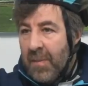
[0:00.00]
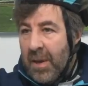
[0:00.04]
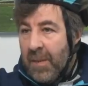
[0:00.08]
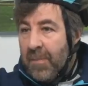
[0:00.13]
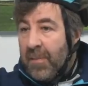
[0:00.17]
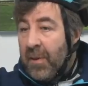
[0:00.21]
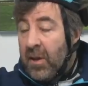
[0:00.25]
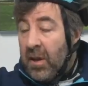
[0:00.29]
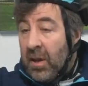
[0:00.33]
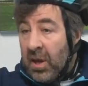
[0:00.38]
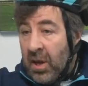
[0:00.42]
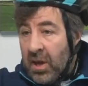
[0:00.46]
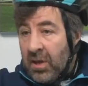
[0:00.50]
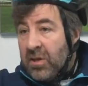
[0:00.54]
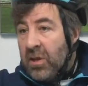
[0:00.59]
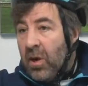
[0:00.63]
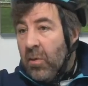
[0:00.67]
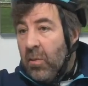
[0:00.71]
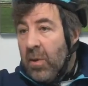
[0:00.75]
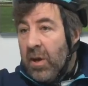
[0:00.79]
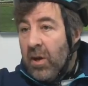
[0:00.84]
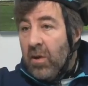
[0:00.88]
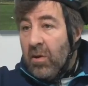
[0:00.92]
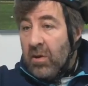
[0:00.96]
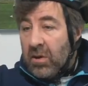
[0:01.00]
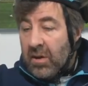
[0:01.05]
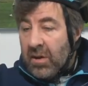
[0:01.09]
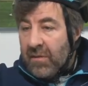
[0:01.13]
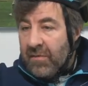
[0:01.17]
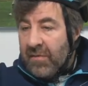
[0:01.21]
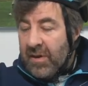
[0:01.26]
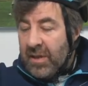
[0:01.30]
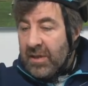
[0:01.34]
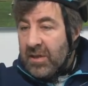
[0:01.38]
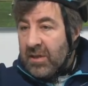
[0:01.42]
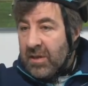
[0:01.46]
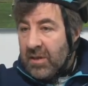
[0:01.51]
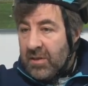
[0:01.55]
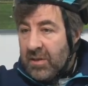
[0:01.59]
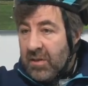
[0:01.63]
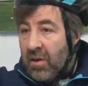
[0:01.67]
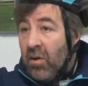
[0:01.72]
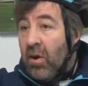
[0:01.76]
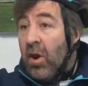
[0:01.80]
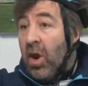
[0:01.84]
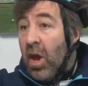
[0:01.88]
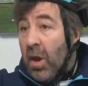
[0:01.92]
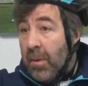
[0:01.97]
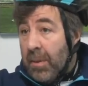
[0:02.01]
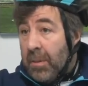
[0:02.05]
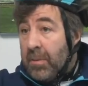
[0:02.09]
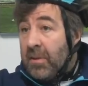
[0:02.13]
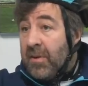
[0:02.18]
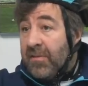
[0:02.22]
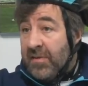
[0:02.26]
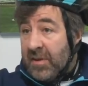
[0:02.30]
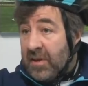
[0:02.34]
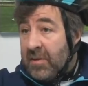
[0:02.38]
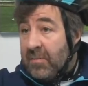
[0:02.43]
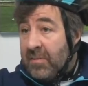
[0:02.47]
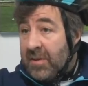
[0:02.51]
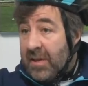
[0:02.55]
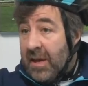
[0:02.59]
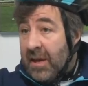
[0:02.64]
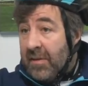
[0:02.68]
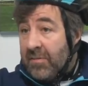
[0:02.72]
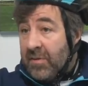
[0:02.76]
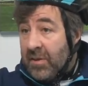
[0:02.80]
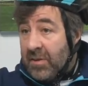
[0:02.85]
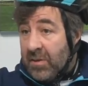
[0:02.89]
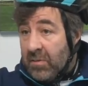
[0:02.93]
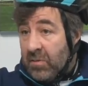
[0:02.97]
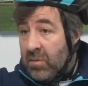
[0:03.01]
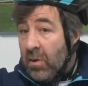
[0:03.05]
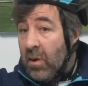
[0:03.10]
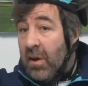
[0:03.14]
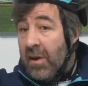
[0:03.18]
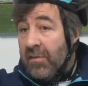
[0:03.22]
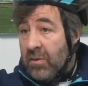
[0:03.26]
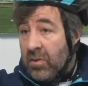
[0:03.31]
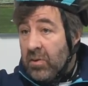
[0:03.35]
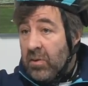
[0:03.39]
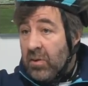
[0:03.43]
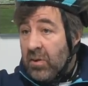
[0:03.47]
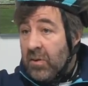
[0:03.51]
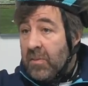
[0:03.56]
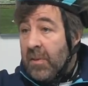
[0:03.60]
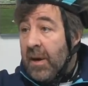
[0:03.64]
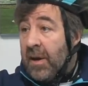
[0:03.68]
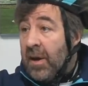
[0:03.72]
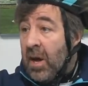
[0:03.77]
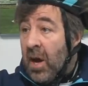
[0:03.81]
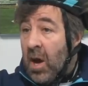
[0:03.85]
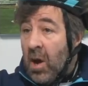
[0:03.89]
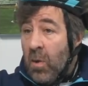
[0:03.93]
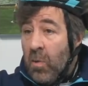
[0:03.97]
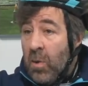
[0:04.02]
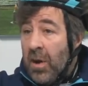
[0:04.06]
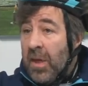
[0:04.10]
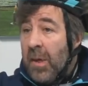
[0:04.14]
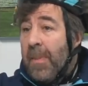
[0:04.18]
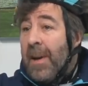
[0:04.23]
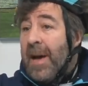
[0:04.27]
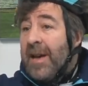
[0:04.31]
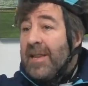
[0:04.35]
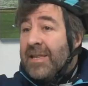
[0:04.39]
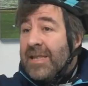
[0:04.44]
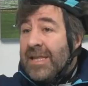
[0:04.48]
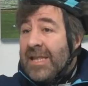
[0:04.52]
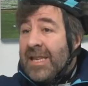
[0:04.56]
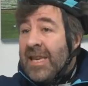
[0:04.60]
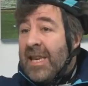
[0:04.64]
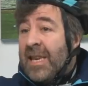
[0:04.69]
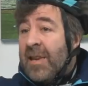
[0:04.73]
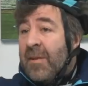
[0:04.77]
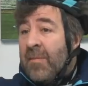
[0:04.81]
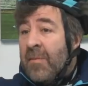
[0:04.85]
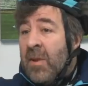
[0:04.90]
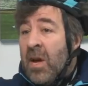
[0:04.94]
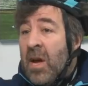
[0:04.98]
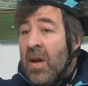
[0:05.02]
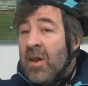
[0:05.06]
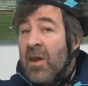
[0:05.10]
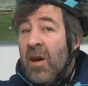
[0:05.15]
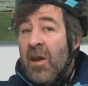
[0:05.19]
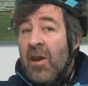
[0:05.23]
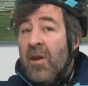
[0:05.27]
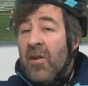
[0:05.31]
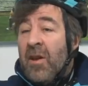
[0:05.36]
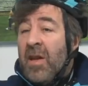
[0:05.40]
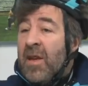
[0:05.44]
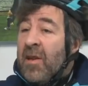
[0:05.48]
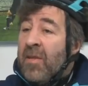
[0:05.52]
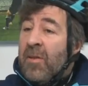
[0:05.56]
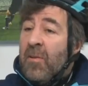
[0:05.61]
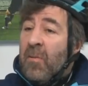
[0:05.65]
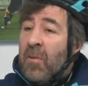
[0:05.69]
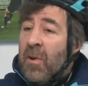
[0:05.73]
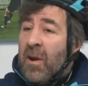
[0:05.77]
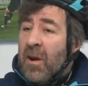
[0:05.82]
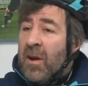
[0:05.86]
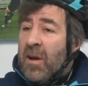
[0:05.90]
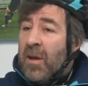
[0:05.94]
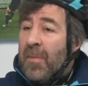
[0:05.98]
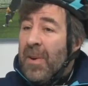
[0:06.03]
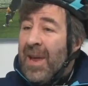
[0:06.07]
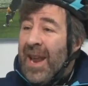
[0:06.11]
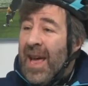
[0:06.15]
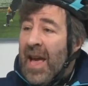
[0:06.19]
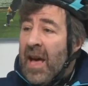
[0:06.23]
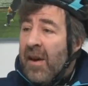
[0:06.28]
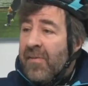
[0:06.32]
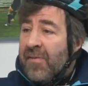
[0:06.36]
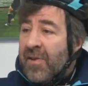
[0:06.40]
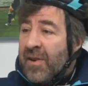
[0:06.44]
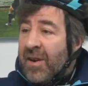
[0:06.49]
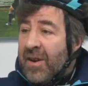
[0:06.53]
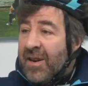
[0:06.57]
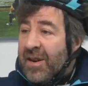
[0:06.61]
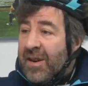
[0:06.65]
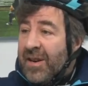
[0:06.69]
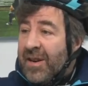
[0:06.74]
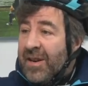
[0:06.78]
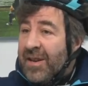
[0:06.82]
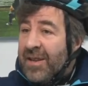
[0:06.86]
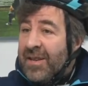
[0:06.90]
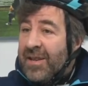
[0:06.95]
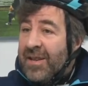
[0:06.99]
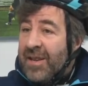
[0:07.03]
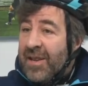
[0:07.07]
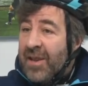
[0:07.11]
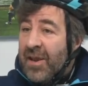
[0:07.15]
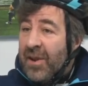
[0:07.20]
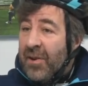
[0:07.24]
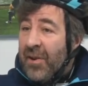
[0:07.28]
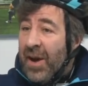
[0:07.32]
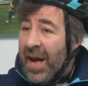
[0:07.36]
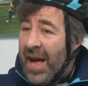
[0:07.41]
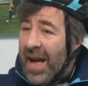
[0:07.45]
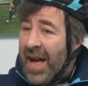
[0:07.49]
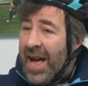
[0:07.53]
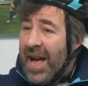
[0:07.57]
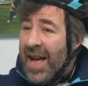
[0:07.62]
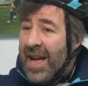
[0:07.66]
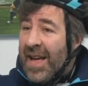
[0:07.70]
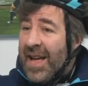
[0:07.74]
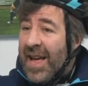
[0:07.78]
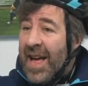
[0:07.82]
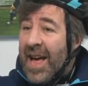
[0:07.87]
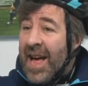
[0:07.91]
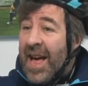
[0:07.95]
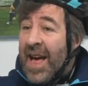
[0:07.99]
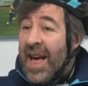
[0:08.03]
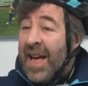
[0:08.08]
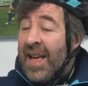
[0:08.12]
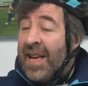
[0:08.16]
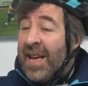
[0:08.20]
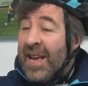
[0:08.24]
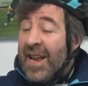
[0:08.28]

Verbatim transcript: People, so we all convinced ourselves, or a lot of people convinced themselves, because it was all everyone talked about. We're the best team, not only in the world but ever. Yeah. Yeah. You know, yeah.